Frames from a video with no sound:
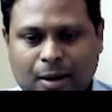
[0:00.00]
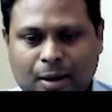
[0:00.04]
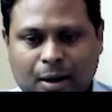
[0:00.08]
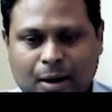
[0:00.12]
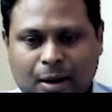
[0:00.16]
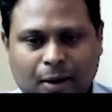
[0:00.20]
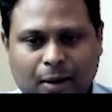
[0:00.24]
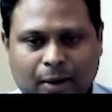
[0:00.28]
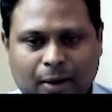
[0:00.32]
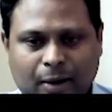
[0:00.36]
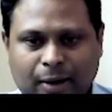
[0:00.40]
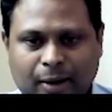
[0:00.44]

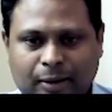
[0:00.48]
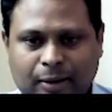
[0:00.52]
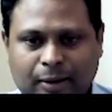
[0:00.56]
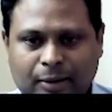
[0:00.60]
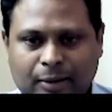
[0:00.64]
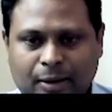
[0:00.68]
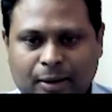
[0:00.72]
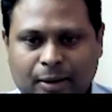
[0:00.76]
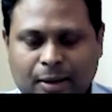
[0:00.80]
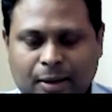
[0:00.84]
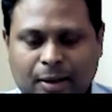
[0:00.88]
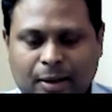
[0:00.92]
All right.
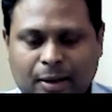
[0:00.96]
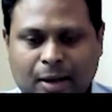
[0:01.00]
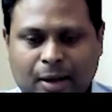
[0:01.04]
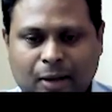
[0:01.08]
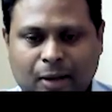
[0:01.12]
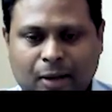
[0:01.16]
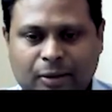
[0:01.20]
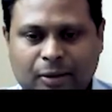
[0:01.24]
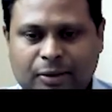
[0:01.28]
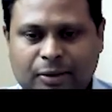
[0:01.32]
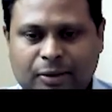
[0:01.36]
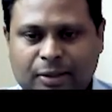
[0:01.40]

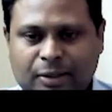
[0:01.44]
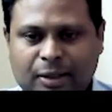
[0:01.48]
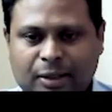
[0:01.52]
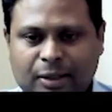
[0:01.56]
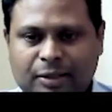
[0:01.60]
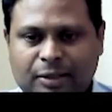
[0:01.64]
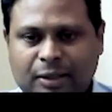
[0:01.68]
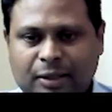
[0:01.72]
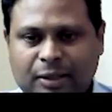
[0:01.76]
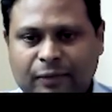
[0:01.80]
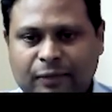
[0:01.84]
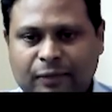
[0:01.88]
Now that
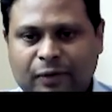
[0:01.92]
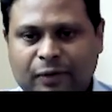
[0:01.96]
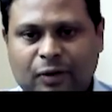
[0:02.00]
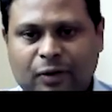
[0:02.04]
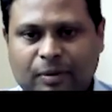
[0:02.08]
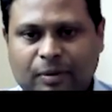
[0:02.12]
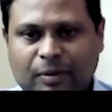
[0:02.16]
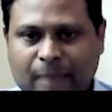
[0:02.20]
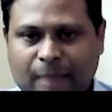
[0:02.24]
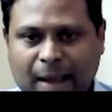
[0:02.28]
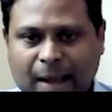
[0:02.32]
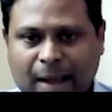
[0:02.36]
Sarah's given you
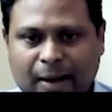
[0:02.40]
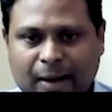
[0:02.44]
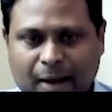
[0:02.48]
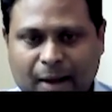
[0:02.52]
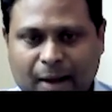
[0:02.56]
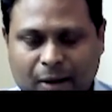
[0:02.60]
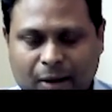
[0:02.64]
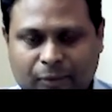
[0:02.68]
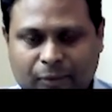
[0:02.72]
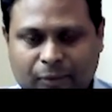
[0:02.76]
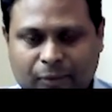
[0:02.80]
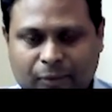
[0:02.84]
the
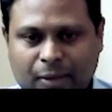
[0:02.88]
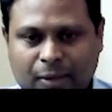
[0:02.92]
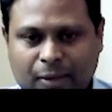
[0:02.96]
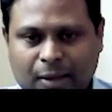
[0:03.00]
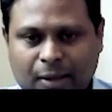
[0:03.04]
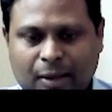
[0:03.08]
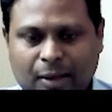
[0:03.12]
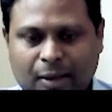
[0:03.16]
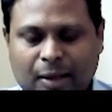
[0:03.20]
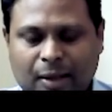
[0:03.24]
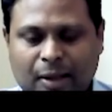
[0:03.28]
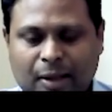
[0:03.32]
background,
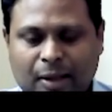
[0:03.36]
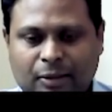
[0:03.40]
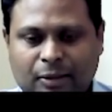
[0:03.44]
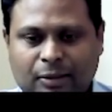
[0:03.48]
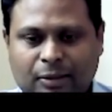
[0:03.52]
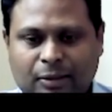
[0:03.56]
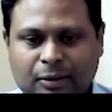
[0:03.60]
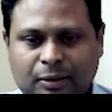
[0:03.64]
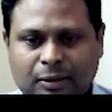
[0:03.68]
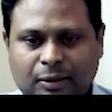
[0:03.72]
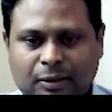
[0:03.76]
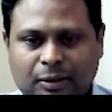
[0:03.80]

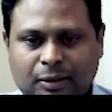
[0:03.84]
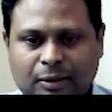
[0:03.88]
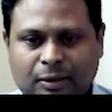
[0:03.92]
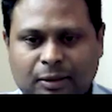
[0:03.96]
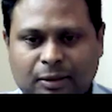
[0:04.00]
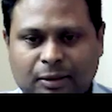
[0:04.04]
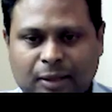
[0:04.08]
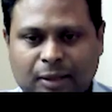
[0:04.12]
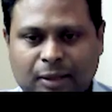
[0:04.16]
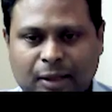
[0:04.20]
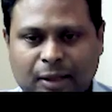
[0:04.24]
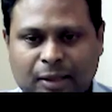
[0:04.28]
let's
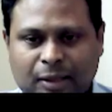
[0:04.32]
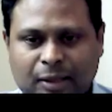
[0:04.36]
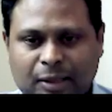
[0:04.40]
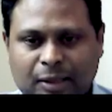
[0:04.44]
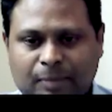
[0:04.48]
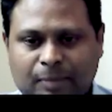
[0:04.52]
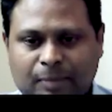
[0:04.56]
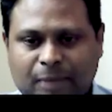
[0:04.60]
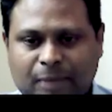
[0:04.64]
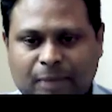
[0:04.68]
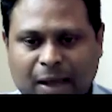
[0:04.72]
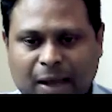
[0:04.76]
take a
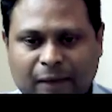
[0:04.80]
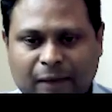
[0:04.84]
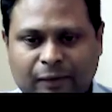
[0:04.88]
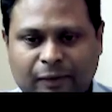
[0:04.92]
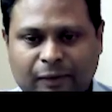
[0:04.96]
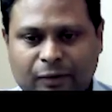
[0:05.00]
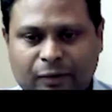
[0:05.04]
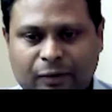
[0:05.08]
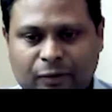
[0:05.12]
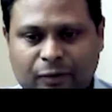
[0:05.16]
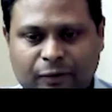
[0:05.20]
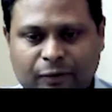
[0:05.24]
deep dive
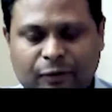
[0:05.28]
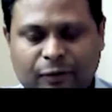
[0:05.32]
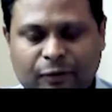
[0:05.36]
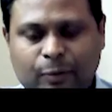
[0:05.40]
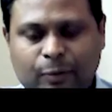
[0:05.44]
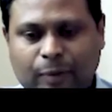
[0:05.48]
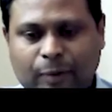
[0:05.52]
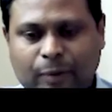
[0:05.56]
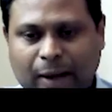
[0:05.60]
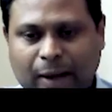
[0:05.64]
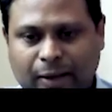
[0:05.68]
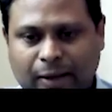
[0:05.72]
into a few
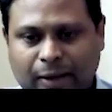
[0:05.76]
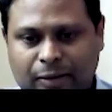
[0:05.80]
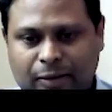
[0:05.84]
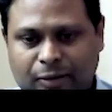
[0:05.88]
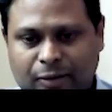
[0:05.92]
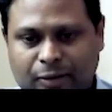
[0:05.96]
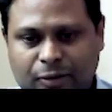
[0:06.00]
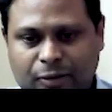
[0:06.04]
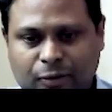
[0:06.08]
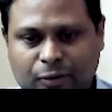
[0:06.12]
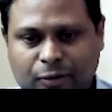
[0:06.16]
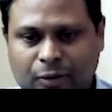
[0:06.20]

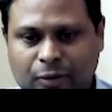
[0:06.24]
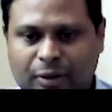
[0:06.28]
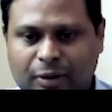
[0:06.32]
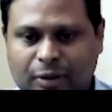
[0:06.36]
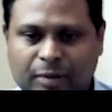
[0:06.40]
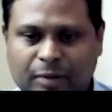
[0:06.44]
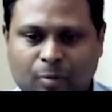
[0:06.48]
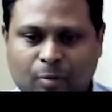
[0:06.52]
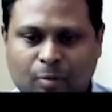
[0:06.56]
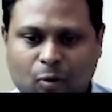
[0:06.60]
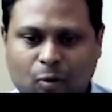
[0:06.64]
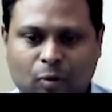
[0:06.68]
practices to
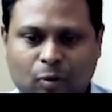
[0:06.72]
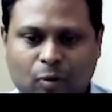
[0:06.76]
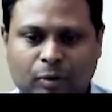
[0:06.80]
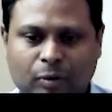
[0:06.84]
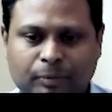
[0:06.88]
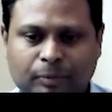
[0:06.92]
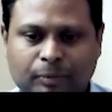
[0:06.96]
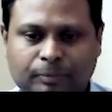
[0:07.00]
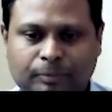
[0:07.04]
learn more.